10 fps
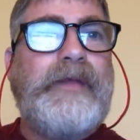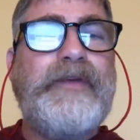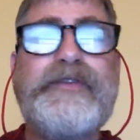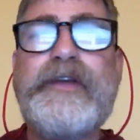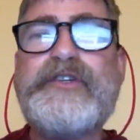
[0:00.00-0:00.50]

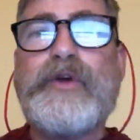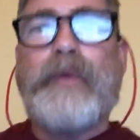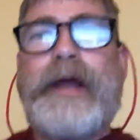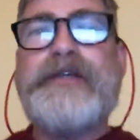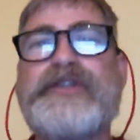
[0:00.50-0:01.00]

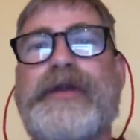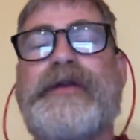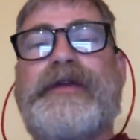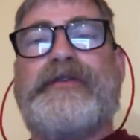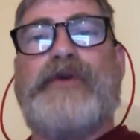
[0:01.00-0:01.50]
situation
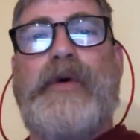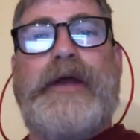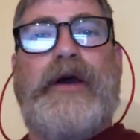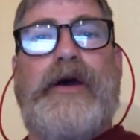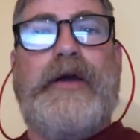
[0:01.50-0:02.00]
that is
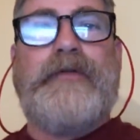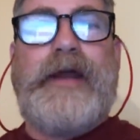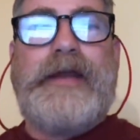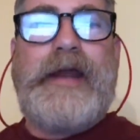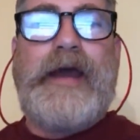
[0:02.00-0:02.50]
going on
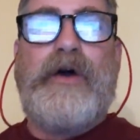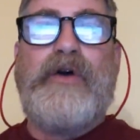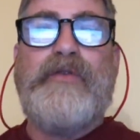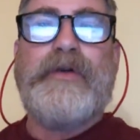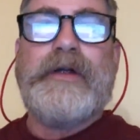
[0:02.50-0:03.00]
right now
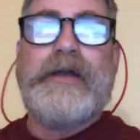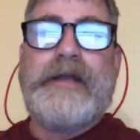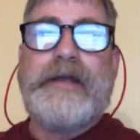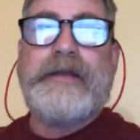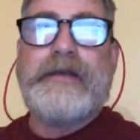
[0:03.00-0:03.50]
over
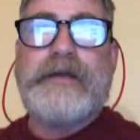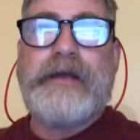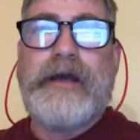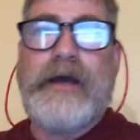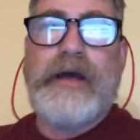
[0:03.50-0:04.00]
in
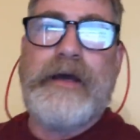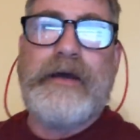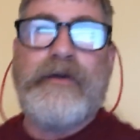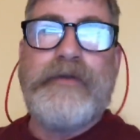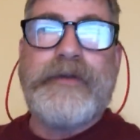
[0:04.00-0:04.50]

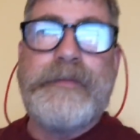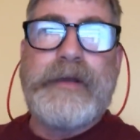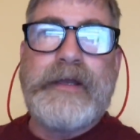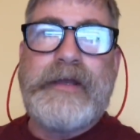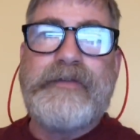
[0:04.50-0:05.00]
the
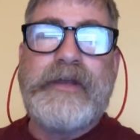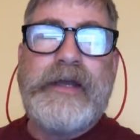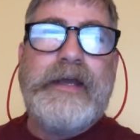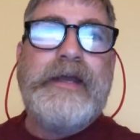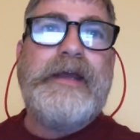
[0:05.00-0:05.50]
Middle East
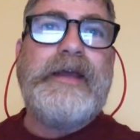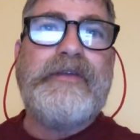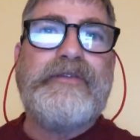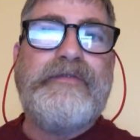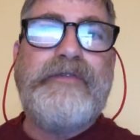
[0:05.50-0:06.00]

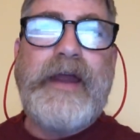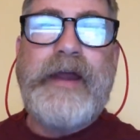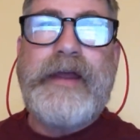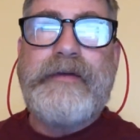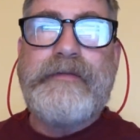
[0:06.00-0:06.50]
is
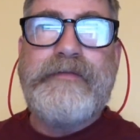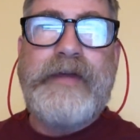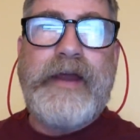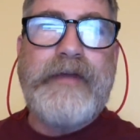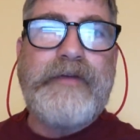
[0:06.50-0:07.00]
very,
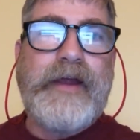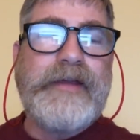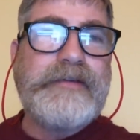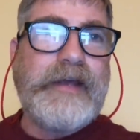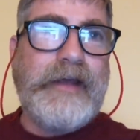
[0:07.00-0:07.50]
very, very
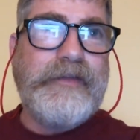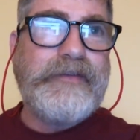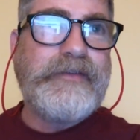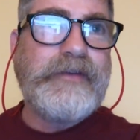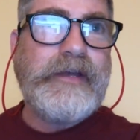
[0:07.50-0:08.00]

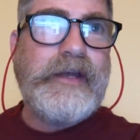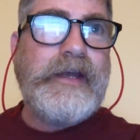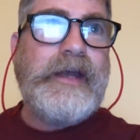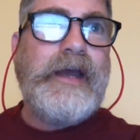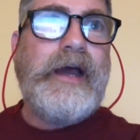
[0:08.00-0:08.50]
tense.
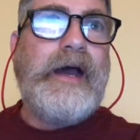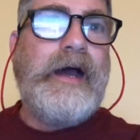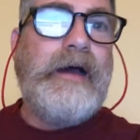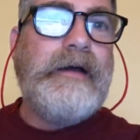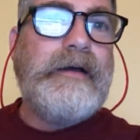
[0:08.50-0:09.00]
Let